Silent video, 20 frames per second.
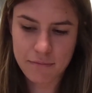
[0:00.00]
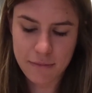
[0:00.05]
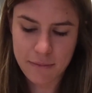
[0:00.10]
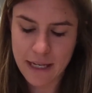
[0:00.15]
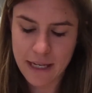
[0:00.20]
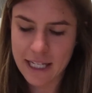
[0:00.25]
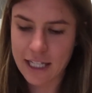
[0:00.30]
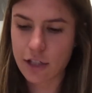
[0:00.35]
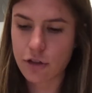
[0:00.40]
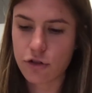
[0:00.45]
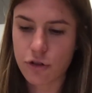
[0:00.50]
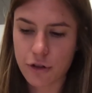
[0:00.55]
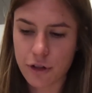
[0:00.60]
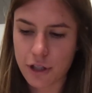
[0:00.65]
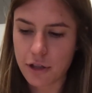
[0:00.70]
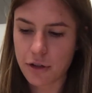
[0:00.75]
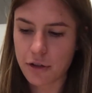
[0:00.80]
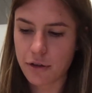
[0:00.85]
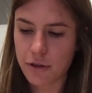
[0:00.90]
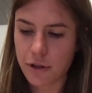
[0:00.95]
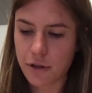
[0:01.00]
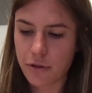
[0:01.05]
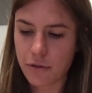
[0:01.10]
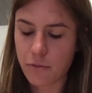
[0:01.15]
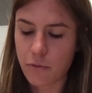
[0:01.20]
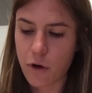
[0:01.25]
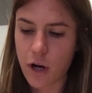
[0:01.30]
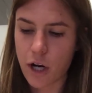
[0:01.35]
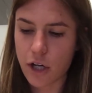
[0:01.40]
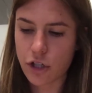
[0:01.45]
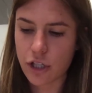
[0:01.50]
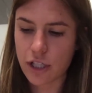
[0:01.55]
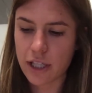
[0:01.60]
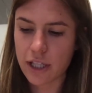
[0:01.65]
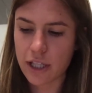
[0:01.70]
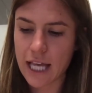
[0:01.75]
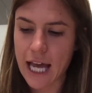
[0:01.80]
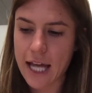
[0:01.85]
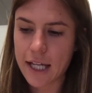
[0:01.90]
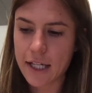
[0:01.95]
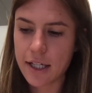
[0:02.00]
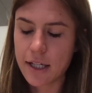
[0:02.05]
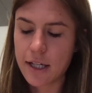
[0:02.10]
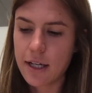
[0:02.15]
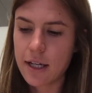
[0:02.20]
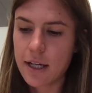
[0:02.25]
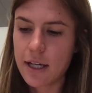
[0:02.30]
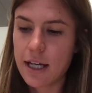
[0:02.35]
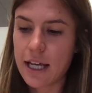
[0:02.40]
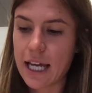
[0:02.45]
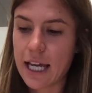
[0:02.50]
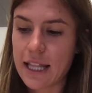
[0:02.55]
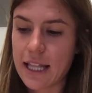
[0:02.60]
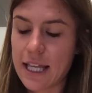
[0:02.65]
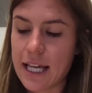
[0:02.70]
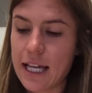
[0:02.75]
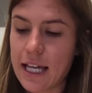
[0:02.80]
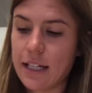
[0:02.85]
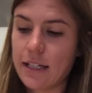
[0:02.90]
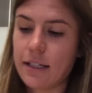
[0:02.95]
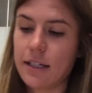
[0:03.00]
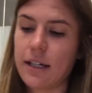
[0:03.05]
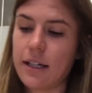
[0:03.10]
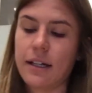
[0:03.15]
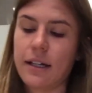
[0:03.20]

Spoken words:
making sure that you're watching that, and then